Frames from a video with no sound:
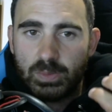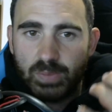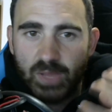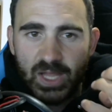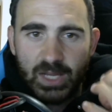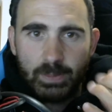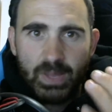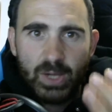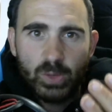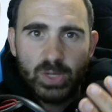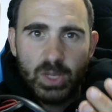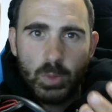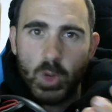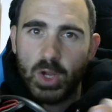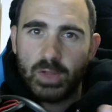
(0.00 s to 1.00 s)
playing Battle
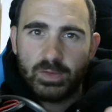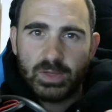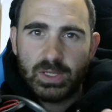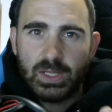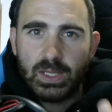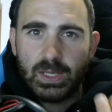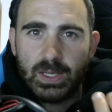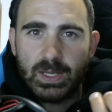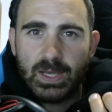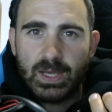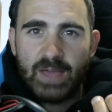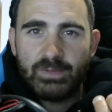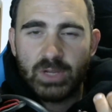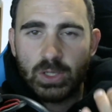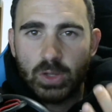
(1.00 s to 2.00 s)
Network as a kid and
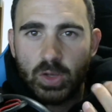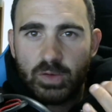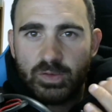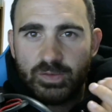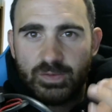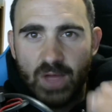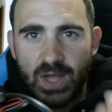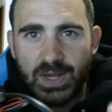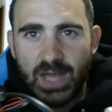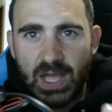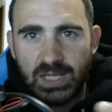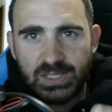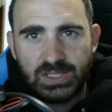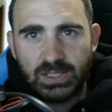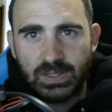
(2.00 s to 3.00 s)
having a lot of fun
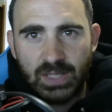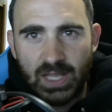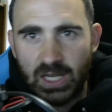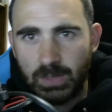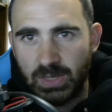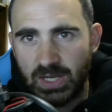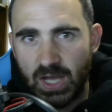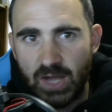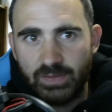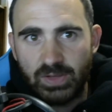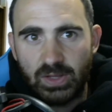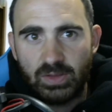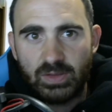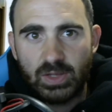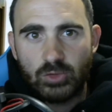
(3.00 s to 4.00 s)
hunting the enemy
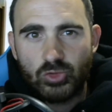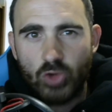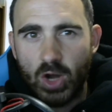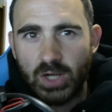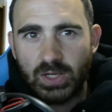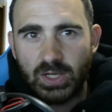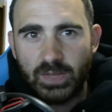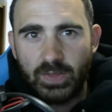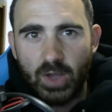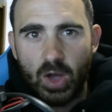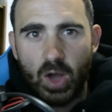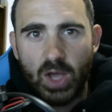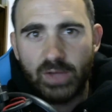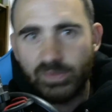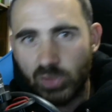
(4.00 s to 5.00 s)
Navis and trying to get the
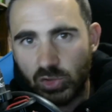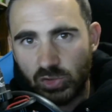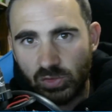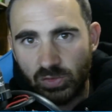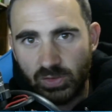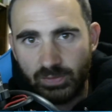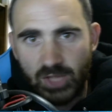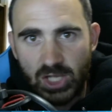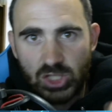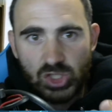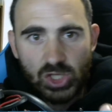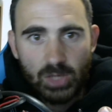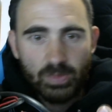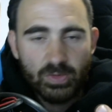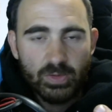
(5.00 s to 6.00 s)
higher versions of their
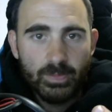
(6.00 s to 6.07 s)
chips.